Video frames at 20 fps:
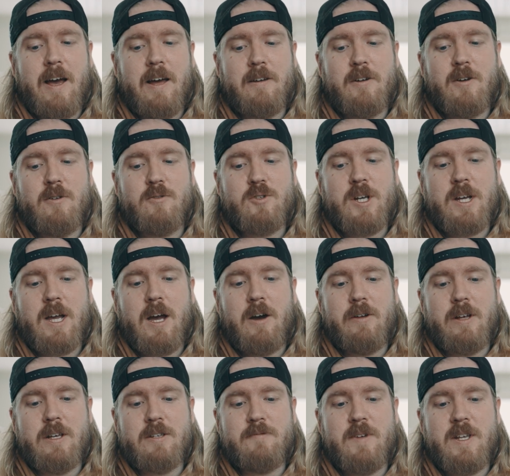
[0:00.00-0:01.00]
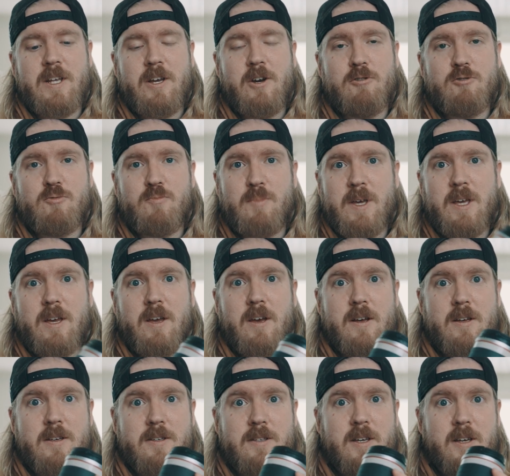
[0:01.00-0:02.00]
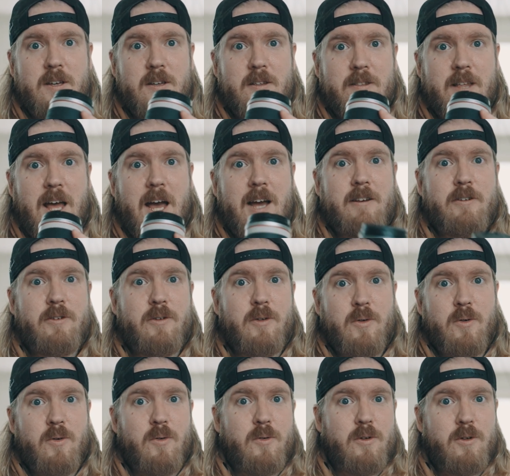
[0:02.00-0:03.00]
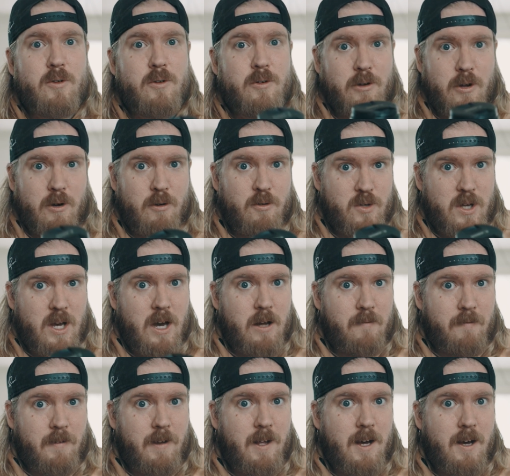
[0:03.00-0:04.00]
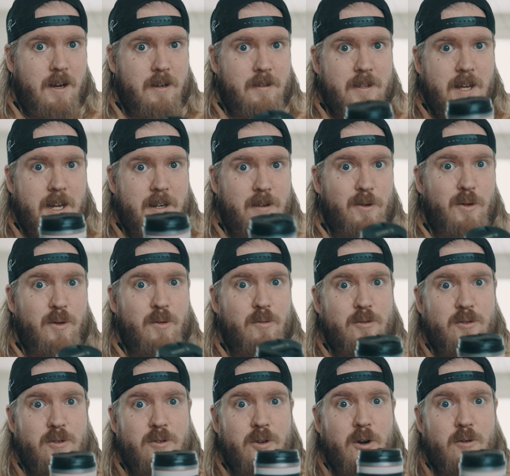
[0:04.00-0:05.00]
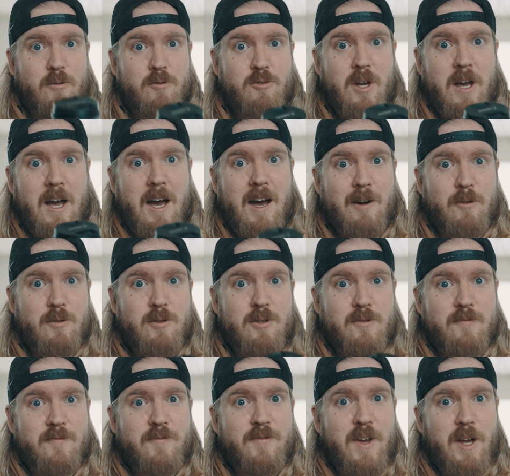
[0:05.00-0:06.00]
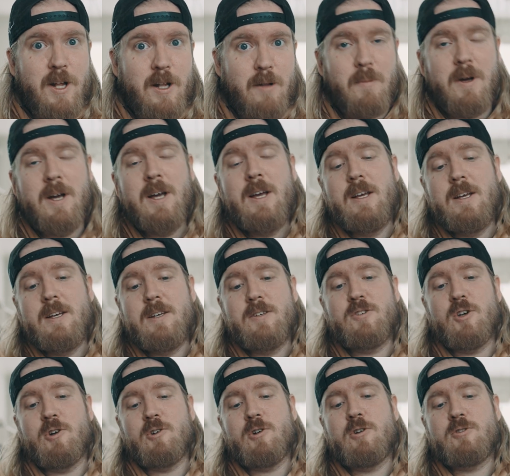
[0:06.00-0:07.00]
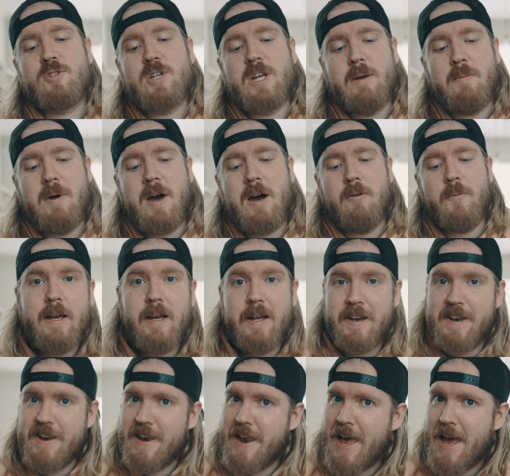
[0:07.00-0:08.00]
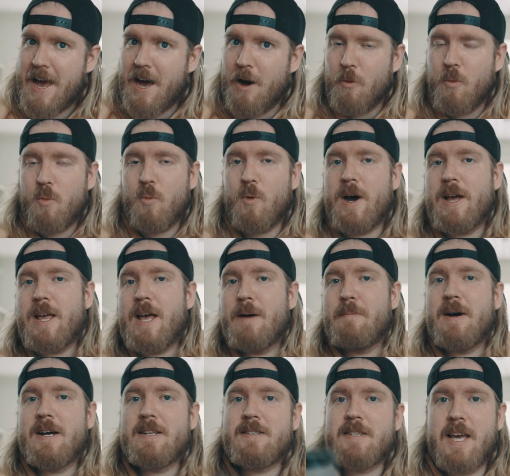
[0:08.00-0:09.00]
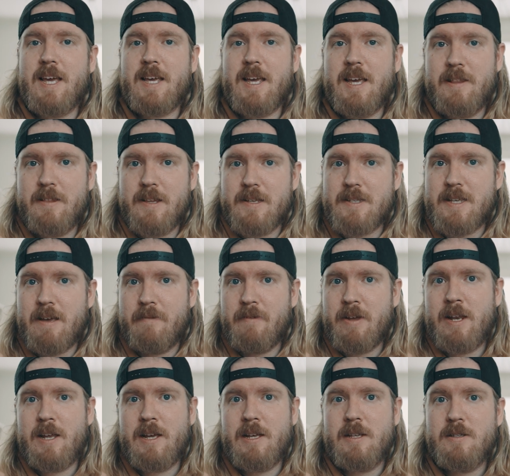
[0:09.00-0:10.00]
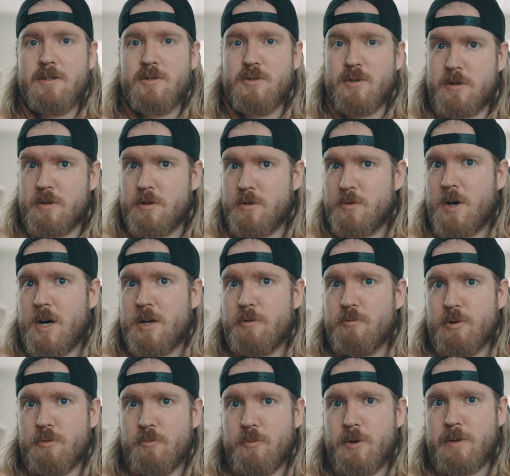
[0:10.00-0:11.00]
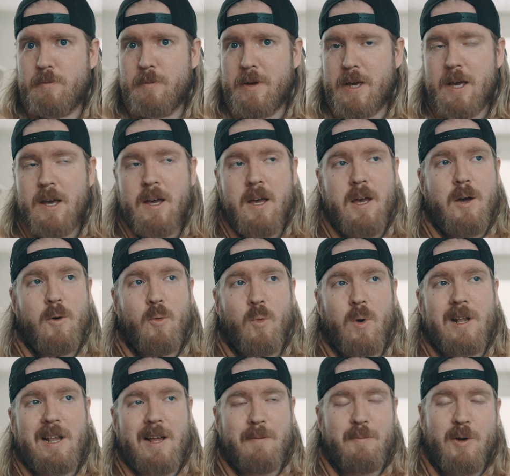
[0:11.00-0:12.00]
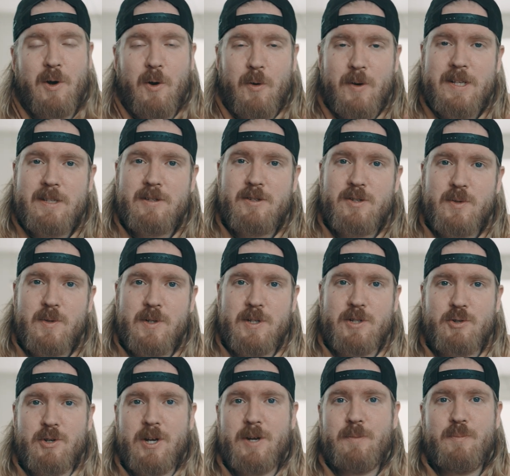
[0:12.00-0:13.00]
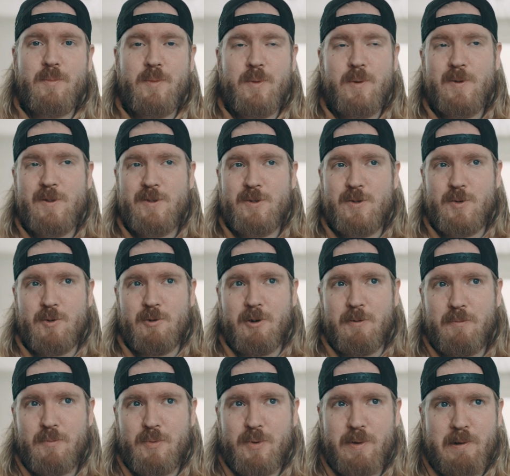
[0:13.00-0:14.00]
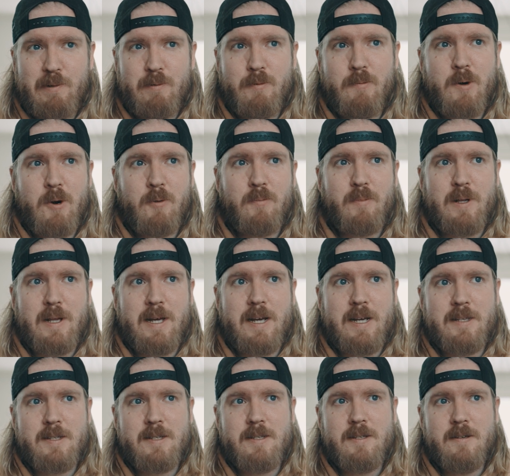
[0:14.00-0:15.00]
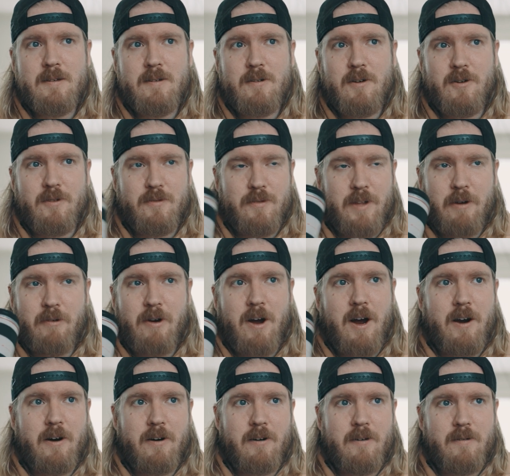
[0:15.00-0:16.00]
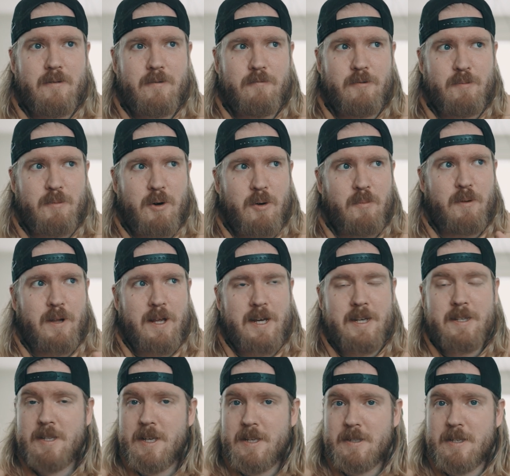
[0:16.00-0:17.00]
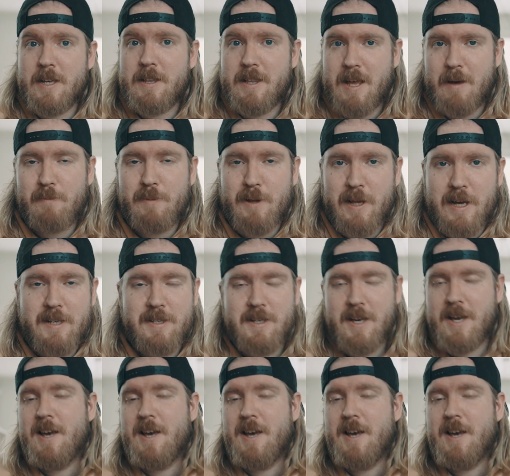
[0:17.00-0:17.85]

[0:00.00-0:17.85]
go check out his videos, because that dude knows how to vlog, that dude knows how to film. So go check him out. Now, why am I taking the 70-200 with me? Well, I'm going to a trip to a pretty remote place, or there are remote places in that place.